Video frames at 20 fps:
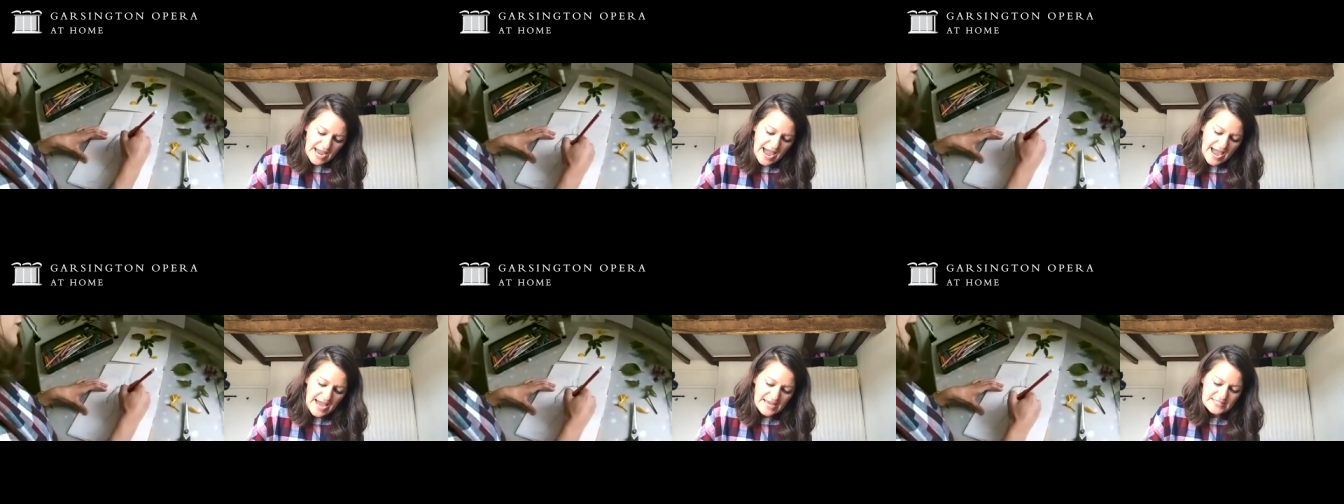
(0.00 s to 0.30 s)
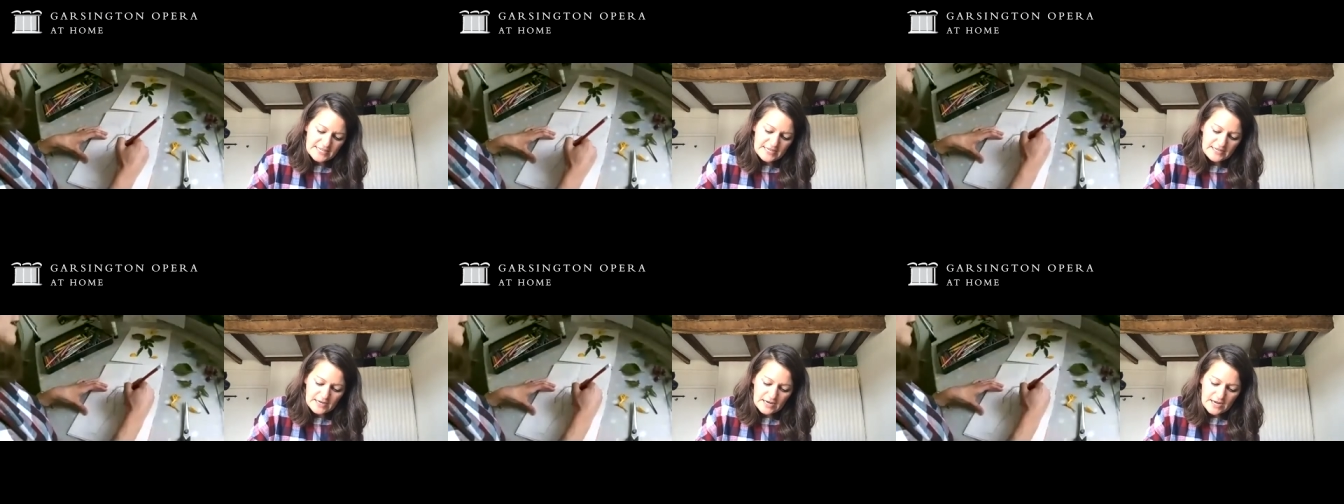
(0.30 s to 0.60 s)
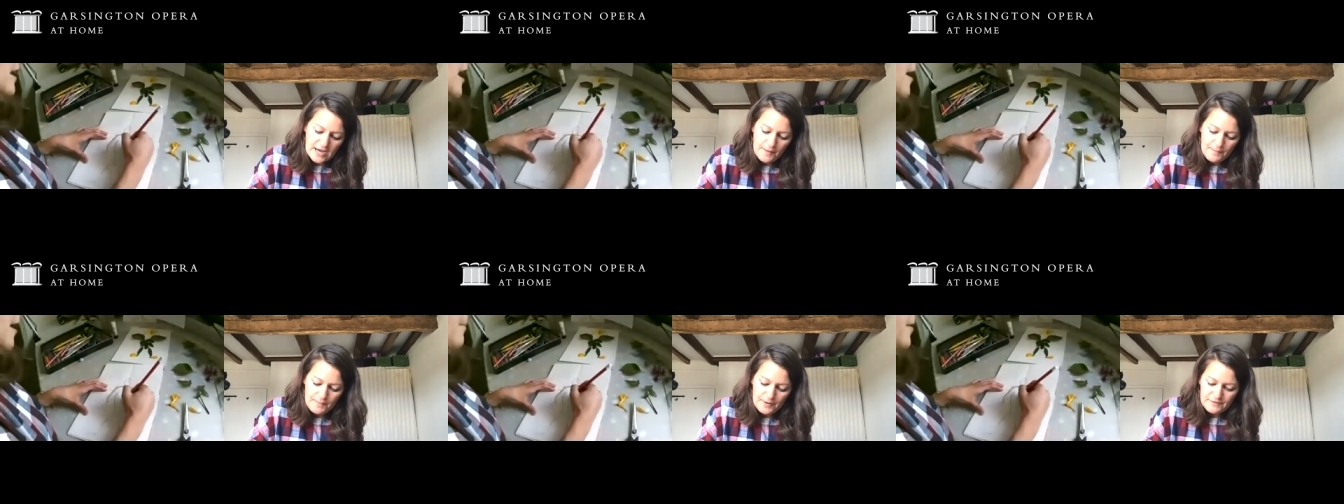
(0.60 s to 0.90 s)
add in a
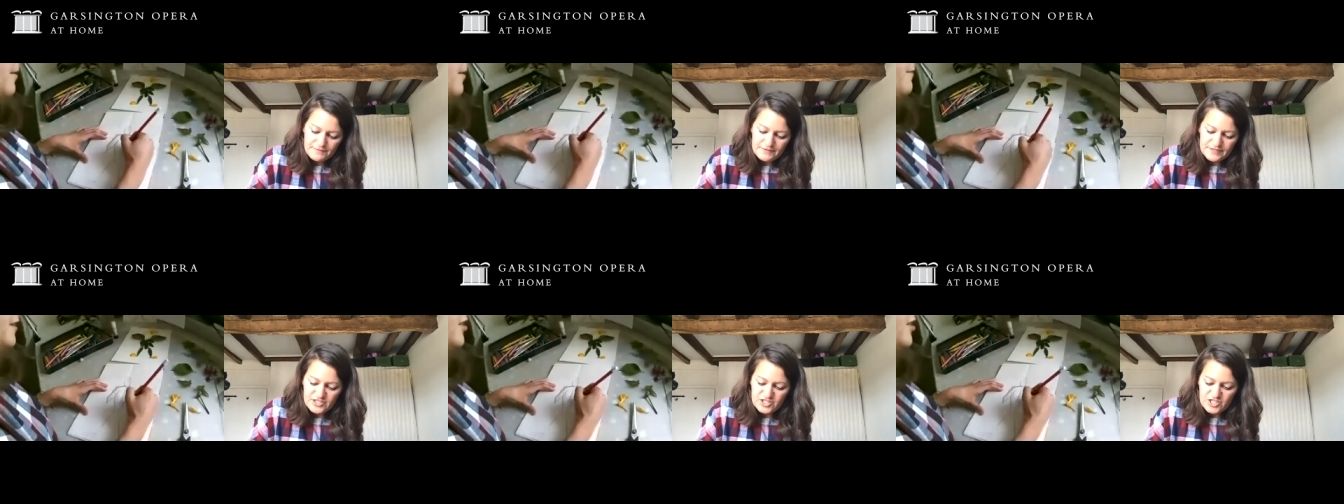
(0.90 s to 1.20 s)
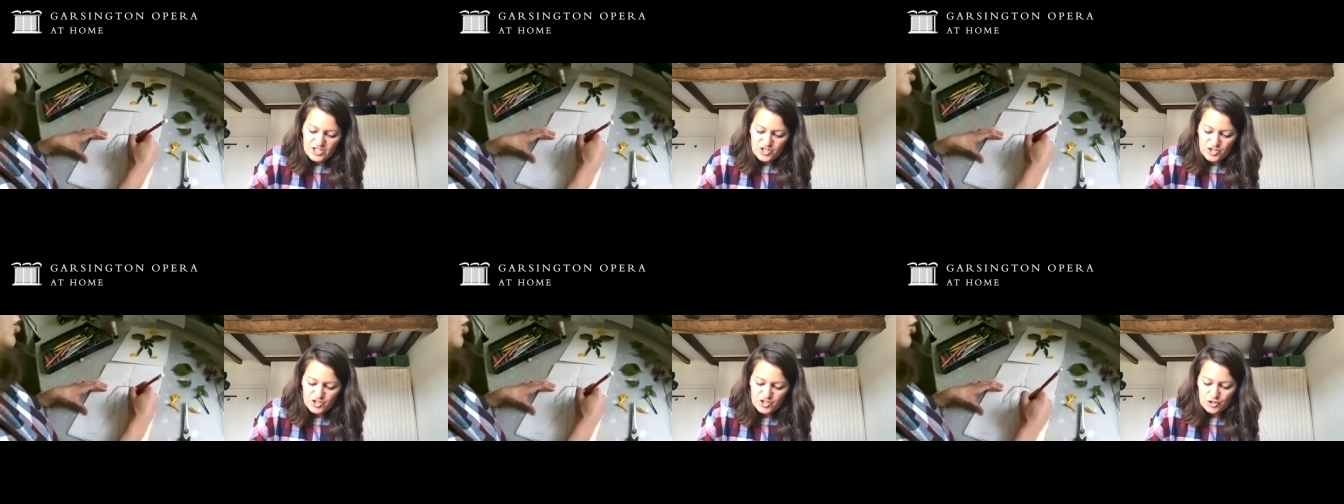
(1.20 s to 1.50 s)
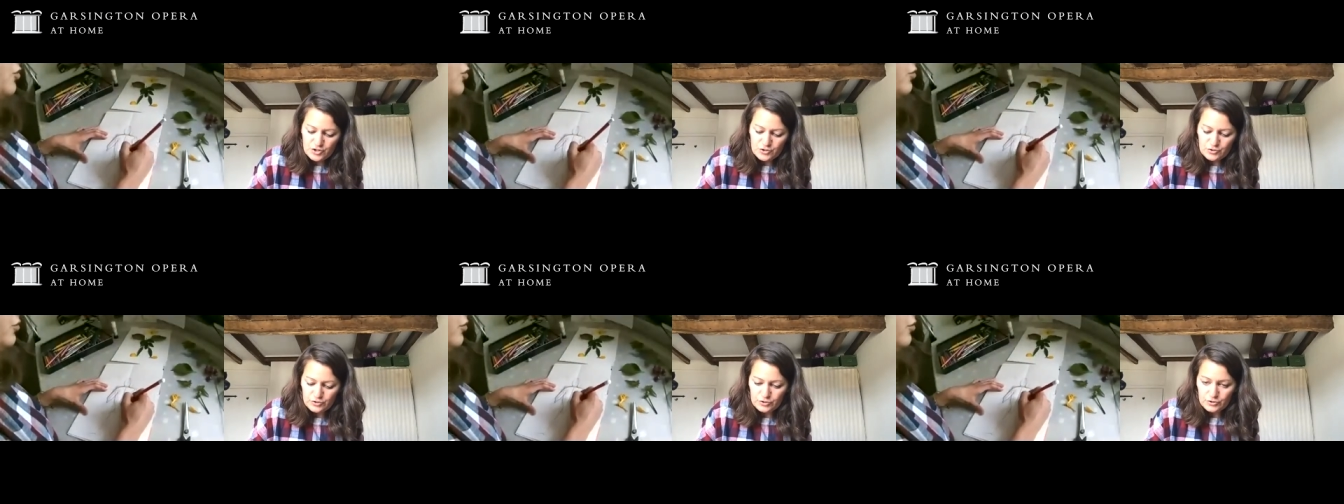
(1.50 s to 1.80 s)
couple of
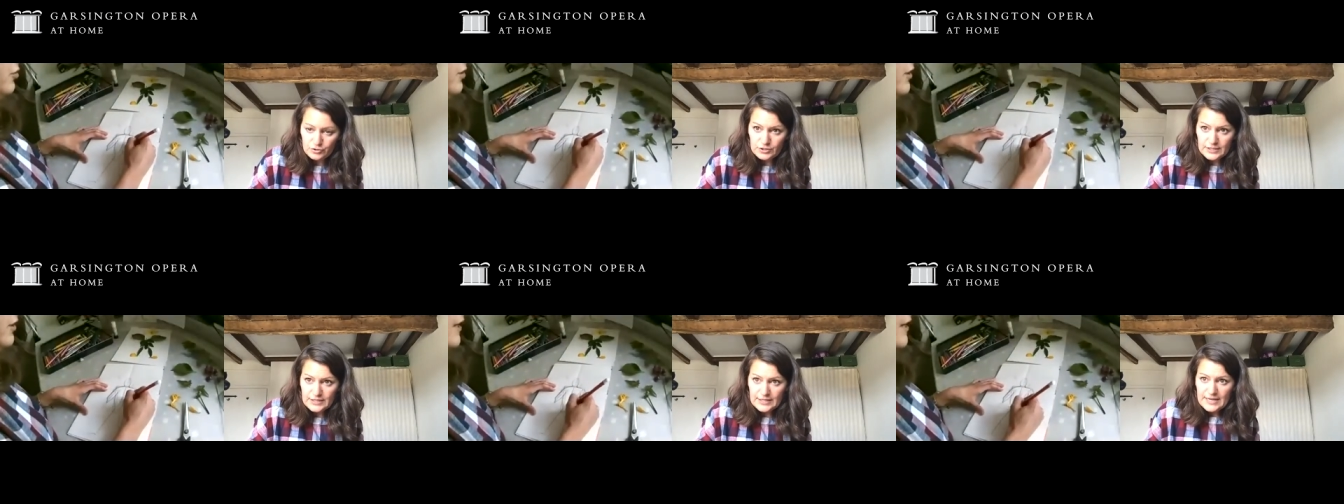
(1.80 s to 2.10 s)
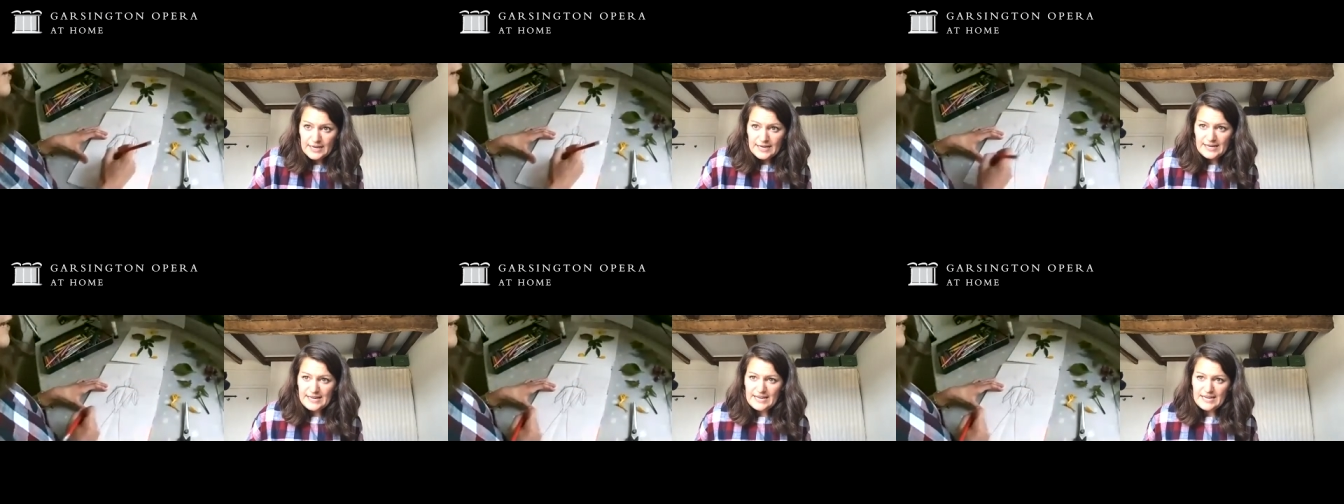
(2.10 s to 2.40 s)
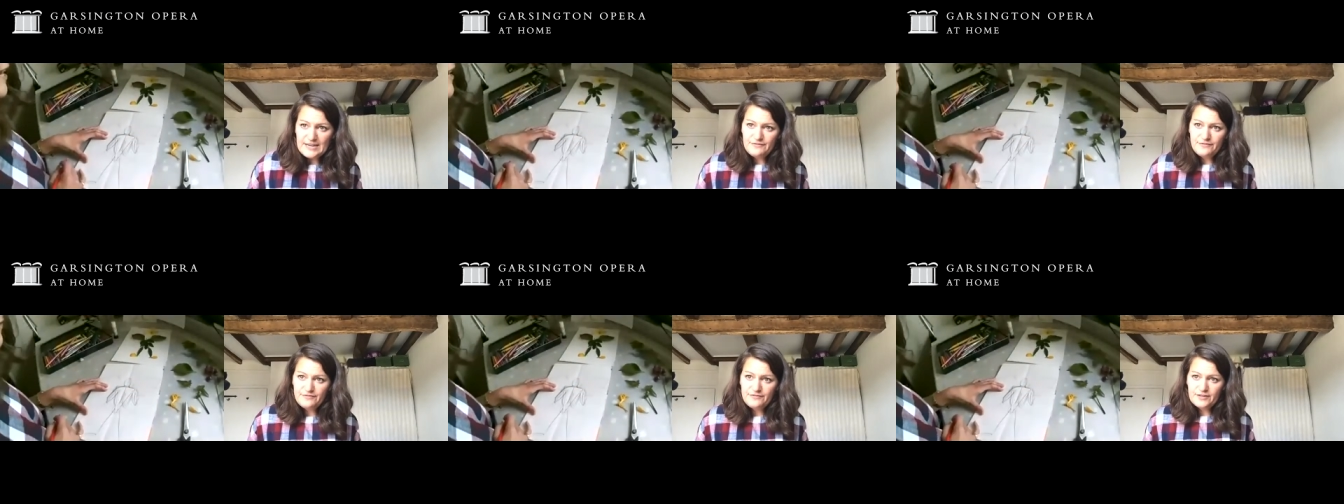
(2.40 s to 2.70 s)
additional
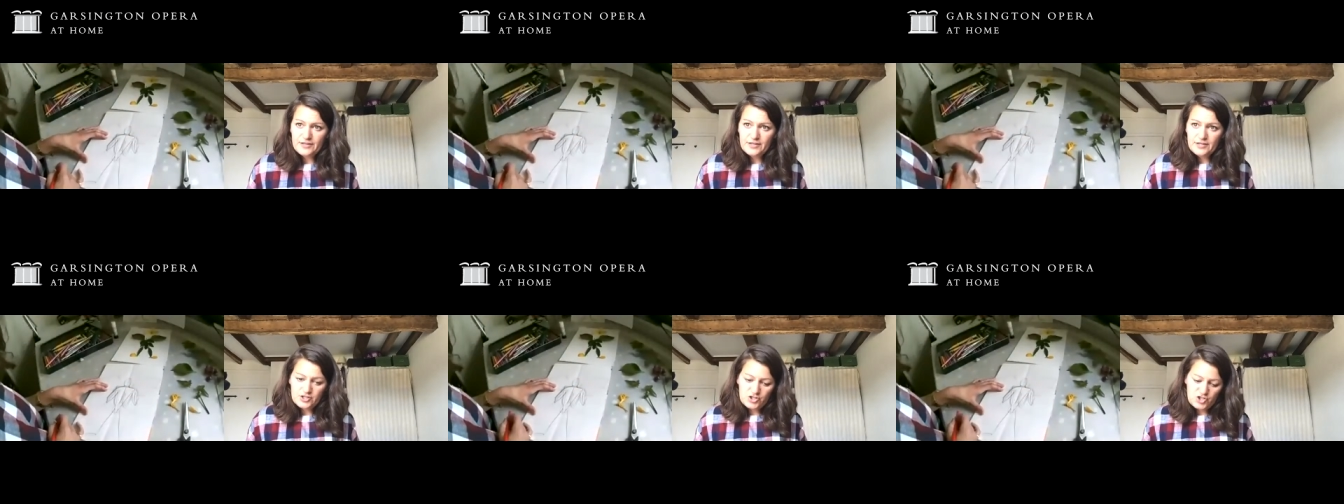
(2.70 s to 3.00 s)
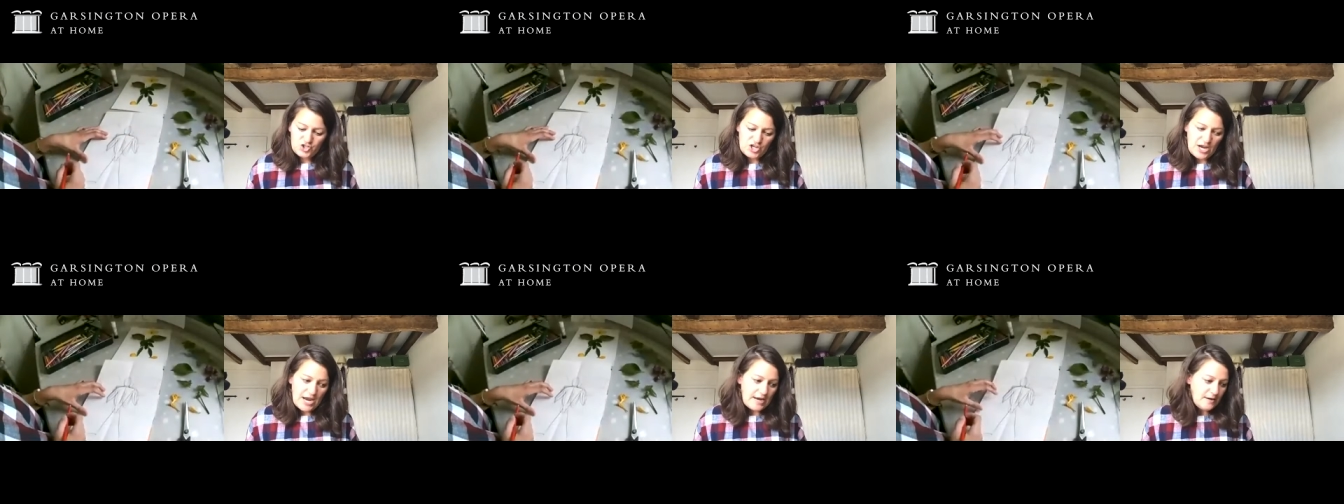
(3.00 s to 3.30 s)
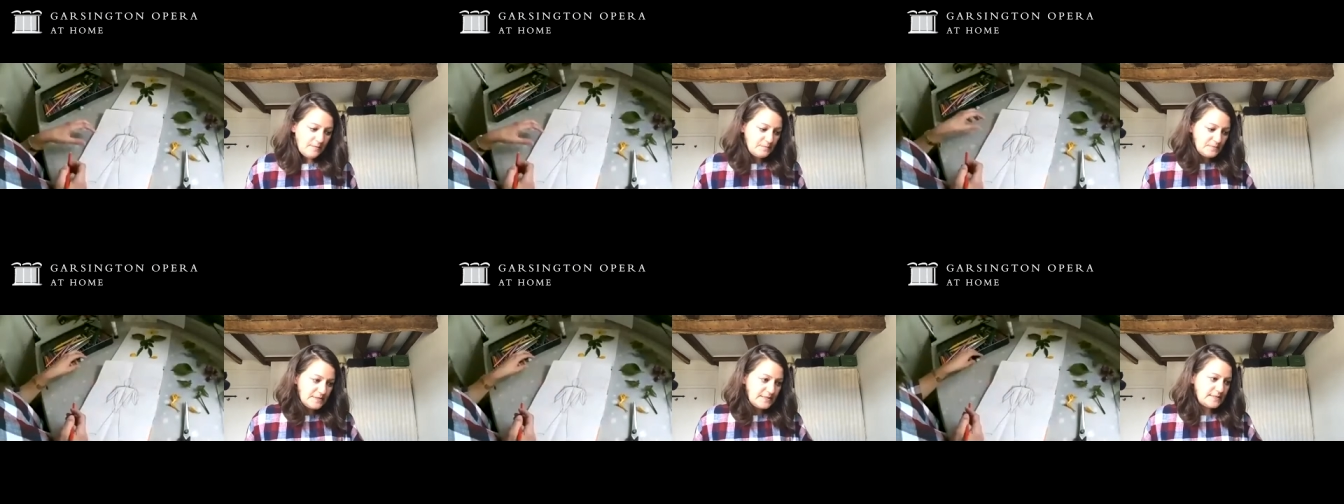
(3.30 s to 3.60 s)
leaf
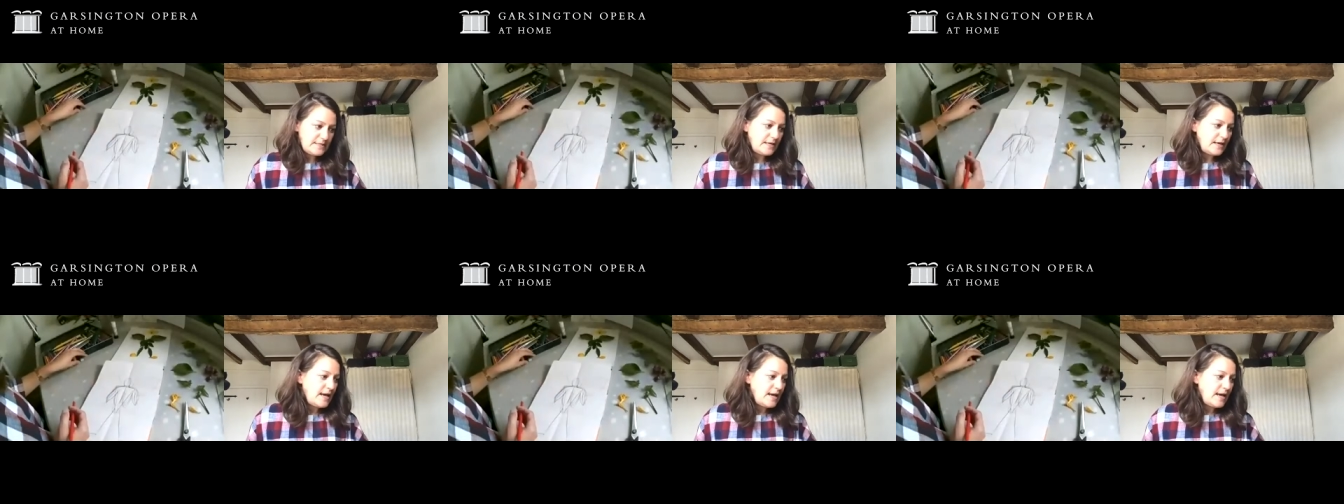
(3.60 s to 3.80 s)
shapes.